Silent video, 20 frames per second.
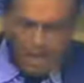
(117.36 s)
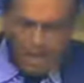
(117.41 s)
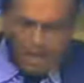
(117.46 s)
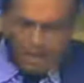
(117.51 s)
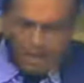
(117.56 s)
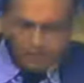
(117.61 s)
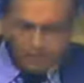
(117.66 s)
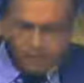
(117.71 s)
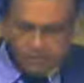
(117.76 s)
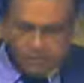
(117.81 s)

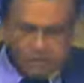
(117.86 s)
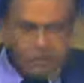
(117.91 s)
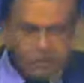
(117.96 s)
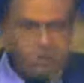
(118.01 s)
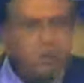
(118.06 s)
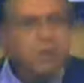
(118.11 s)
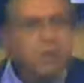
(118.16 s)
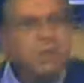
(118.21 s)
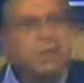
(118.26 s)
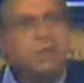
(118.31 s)
And
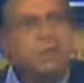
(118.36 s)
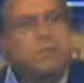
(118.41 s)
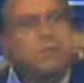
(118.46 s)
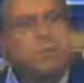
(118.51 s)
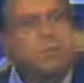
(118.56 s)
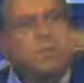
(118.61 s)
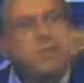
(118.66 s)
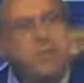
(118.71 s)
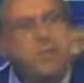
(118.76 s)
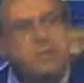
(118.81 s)
so
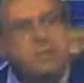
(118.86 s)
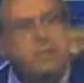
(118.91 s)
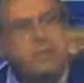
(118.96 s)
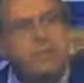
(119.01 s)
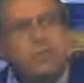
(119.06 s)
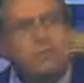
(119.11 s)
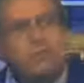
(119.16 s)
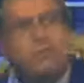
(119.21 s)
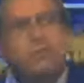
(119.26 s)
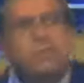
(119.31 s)
when they had
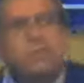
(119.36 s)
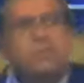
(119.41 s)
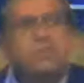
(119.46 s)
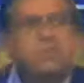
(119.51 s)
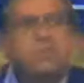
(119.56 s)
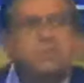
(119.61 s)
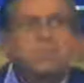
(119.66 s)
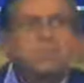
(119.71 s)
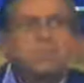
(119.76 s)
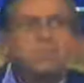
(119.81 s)

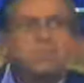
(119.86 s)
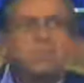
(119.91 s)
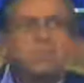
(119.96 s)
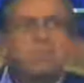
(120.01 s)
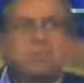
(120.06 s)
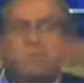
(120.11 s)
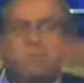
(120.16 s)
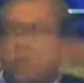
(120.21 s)
chosen Woodrow